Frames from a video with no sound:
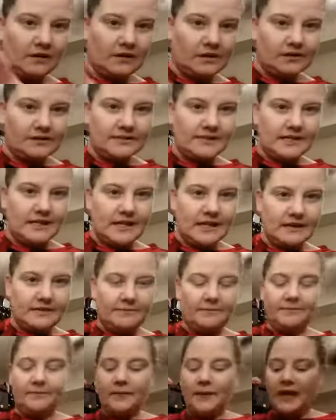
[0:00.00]
You see that?
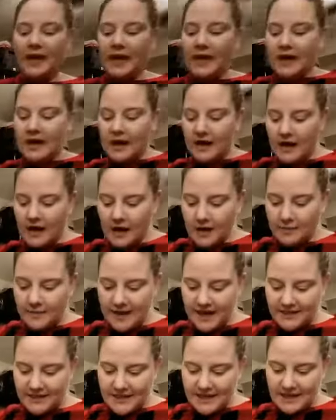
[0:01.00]

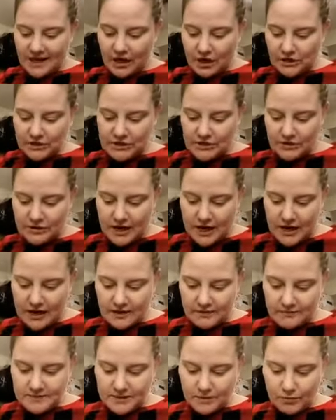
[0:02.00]
And then it also
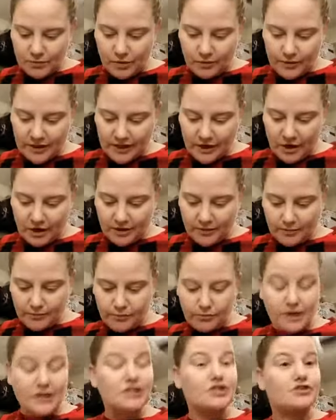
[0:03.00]
comes in what we call the
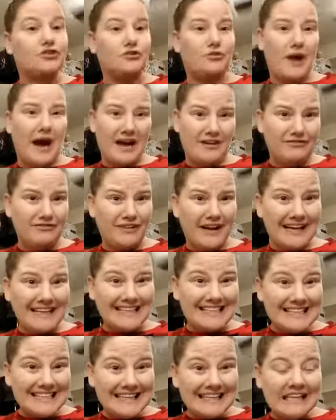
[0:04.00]
brushed
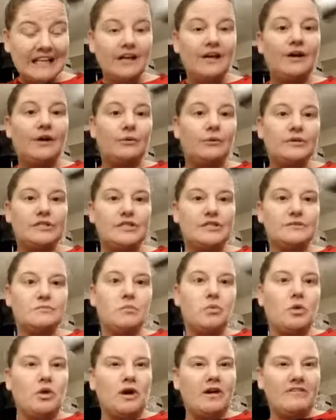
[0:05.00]
graphite, which is
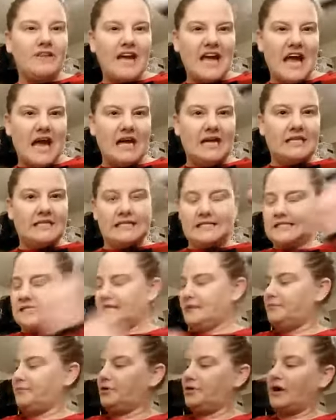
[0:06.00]
more of a
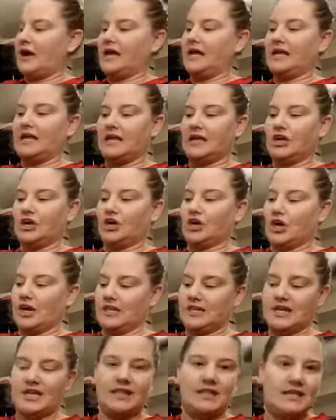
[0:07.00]
deep gray here,
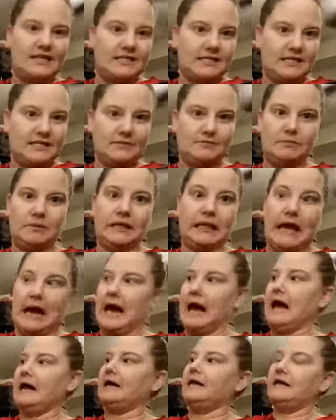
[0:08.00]
and then this is
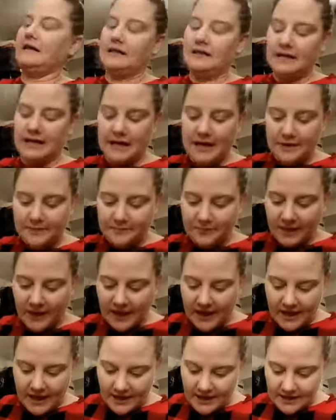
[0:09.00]
black.
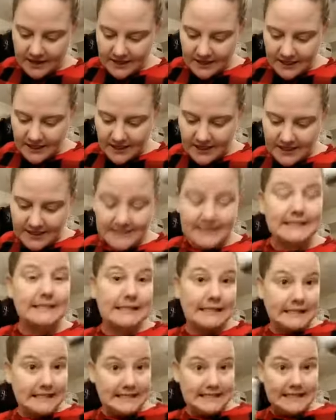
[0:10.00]
And it is
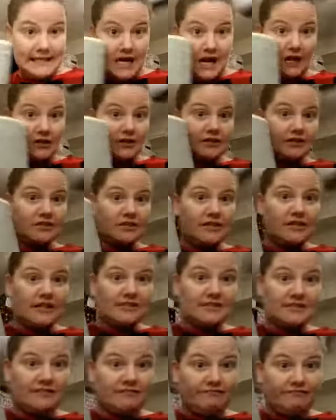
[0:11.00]
$60, and
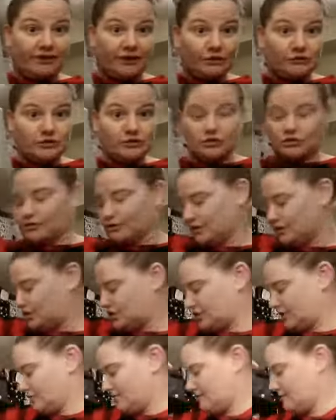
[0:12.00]
that's the felt storage
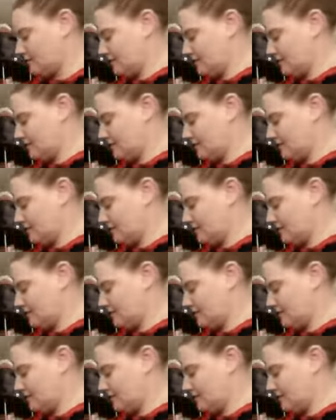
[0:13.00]
tote,